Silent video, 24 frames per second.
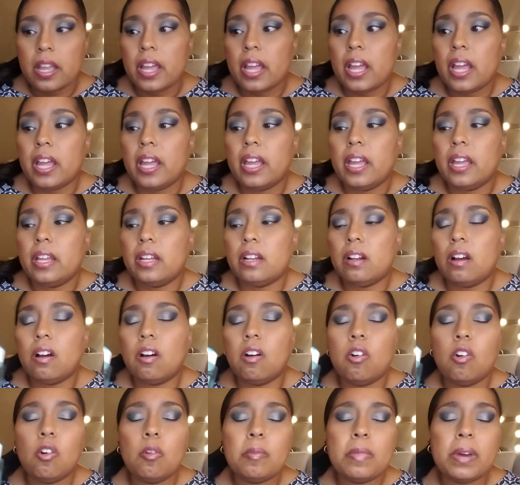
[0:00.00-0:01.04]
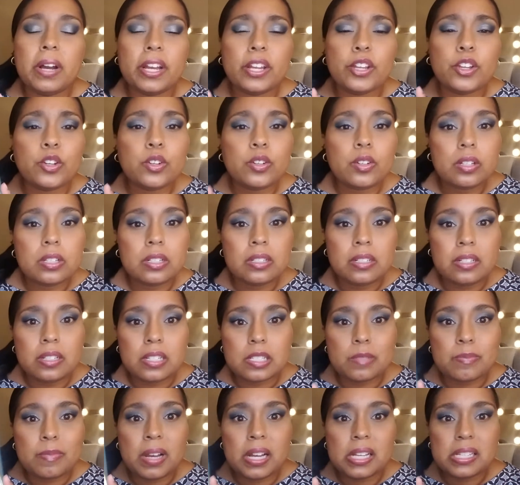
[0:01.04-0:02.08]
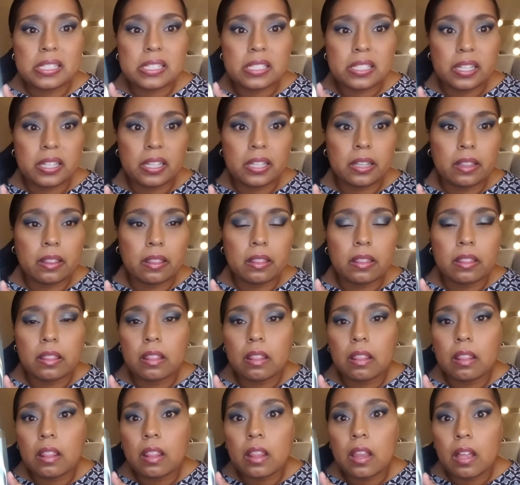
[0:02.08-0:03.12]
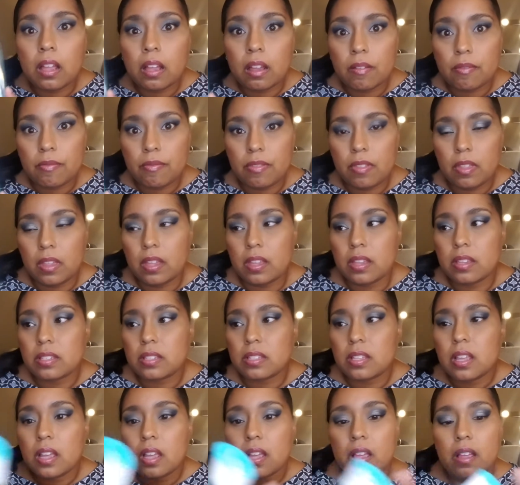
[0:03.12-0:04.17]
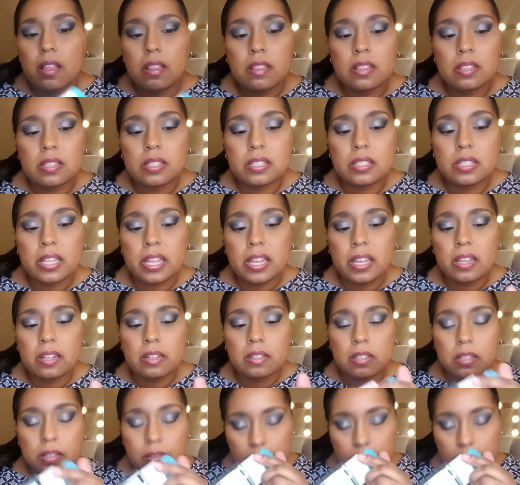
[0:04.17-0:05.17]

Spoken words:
and oh my goodness, my skin loved this. The scent